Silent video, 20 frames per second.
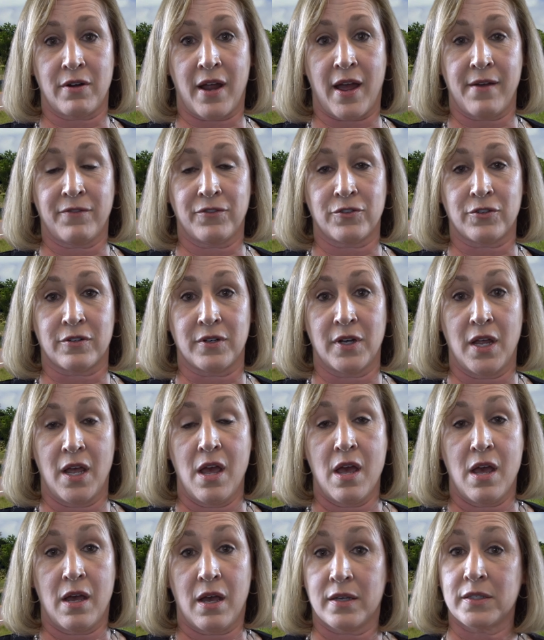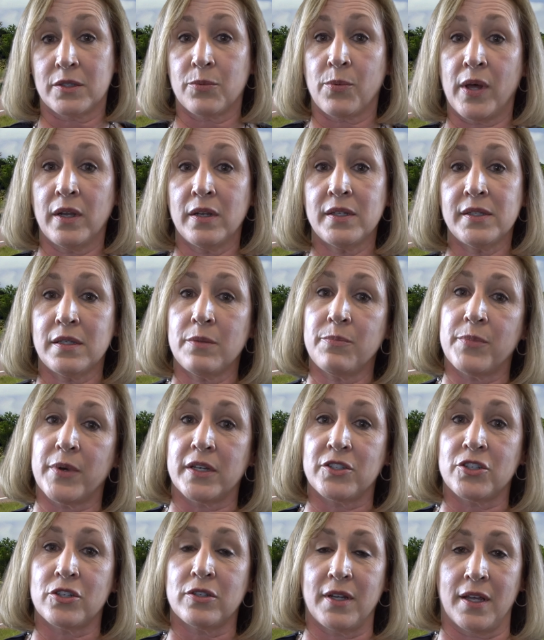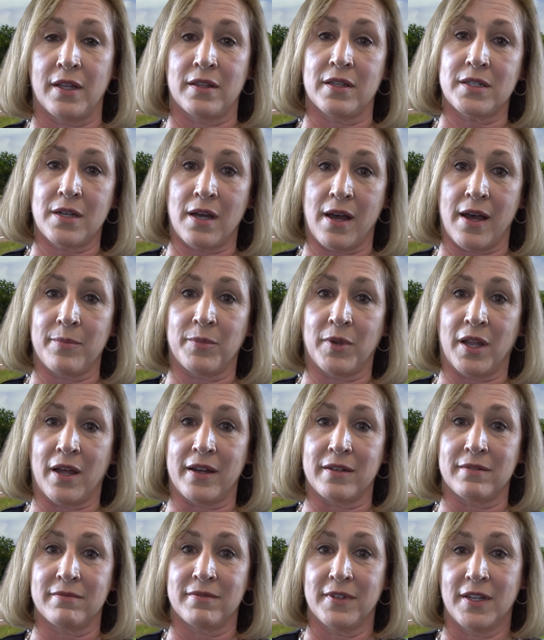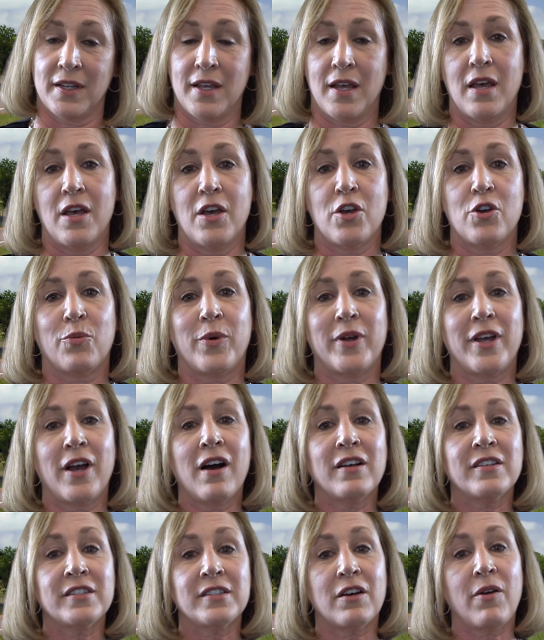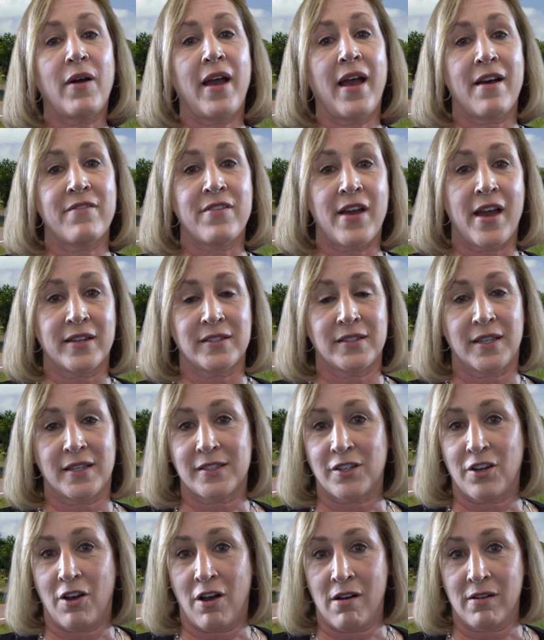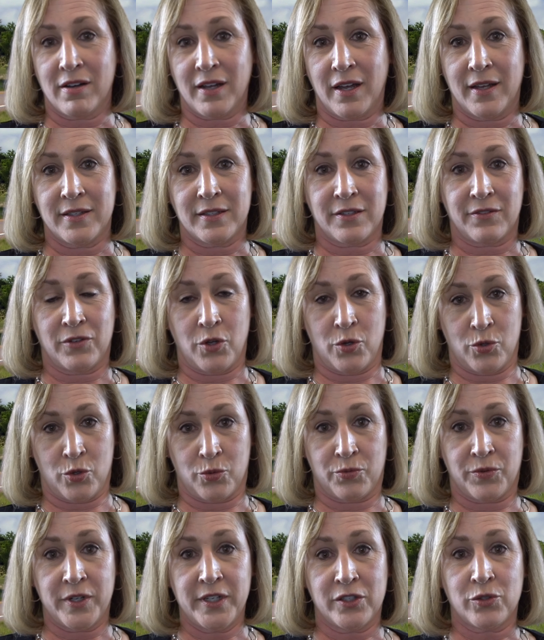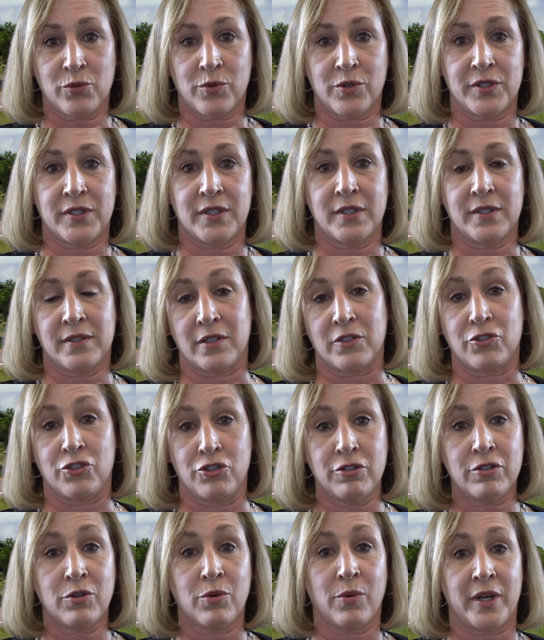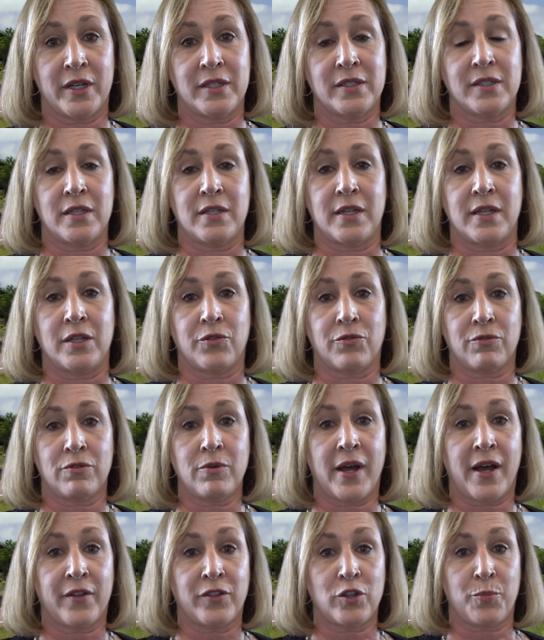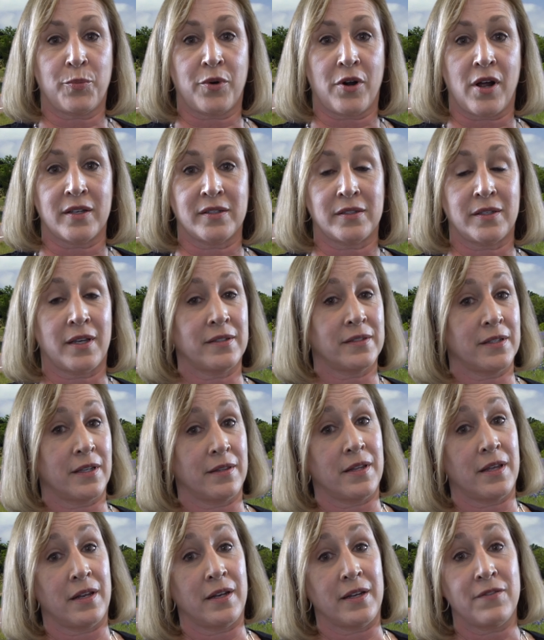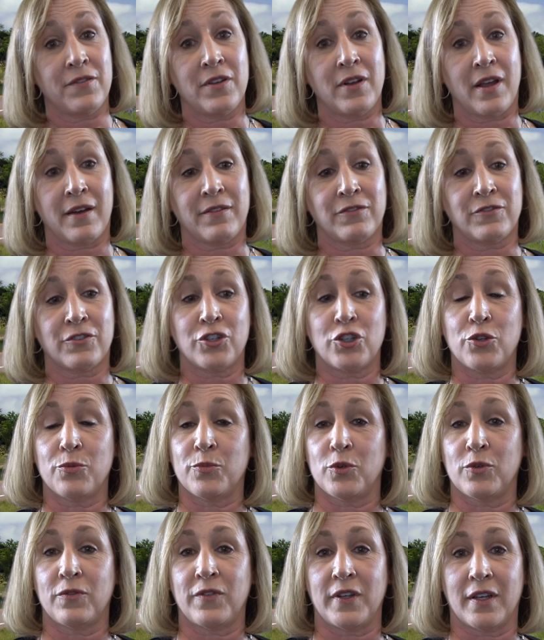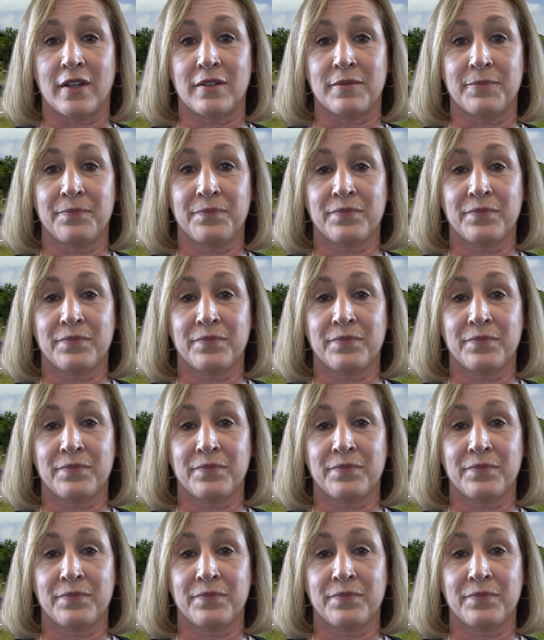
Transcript: after, as well as the budget and the timeline. We also have access to all kinds of local resources that you're going to need throughout the process and then even after you move in.